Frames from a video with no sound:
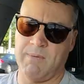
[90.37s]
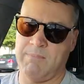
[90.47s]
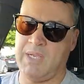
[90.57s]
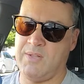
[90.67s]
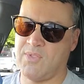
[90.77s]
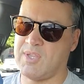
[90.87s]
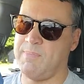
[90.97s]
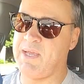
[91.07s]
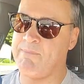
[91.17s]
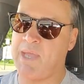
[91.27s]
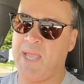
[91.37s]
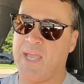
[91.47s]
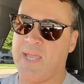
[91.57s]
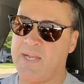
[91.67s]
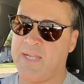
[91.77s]
it means to be a
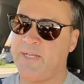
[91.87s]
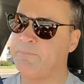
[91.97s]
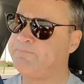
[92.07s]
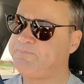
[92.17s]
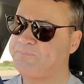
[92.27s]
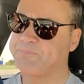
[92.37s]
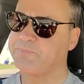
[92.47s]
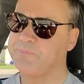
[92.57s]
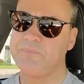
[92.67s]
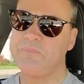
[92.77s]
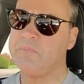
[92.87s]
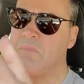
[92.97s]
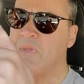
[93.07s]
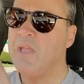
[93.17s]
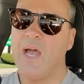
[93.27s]
man and
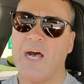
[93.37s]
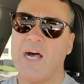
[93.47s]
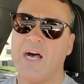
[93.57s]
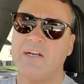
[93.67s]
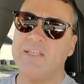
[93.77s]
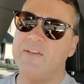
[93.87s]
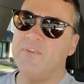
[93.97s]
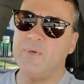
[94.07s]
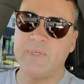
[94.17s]
I'll give you